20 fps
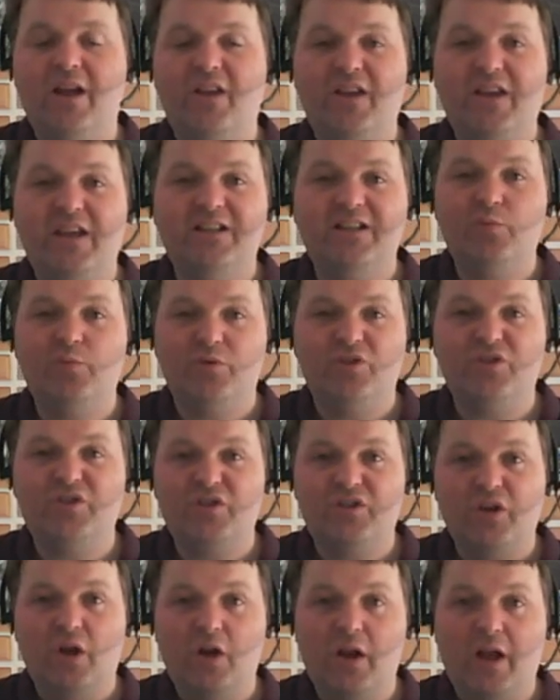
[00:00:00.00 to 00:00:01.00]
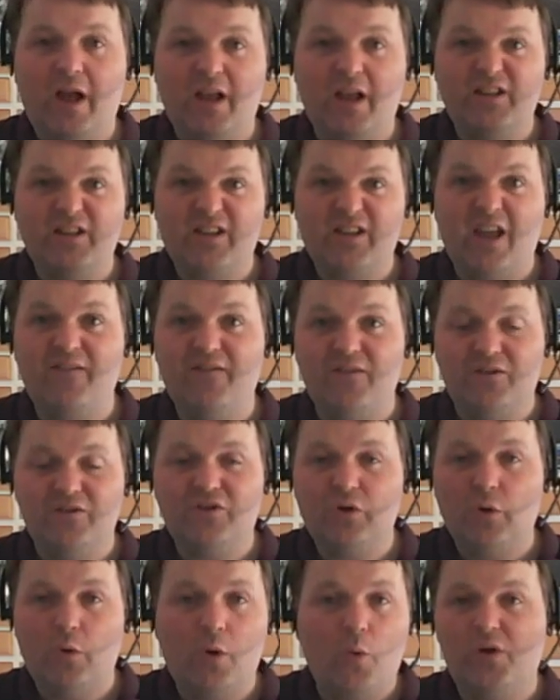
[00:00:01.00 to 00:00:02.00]
His was 7,
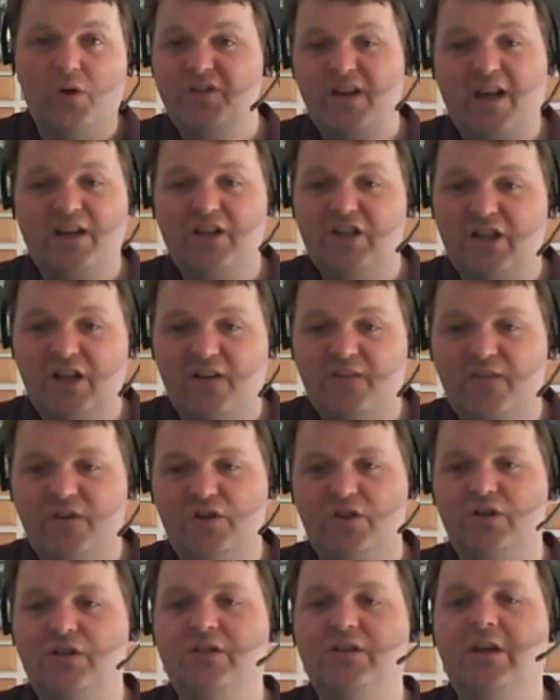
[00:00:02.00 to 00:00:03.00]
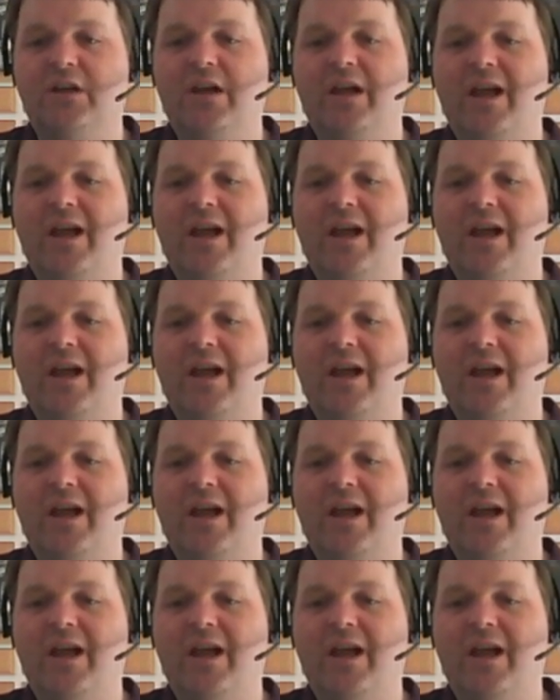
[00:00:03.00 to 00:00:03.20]
so it wasn't actually efficient.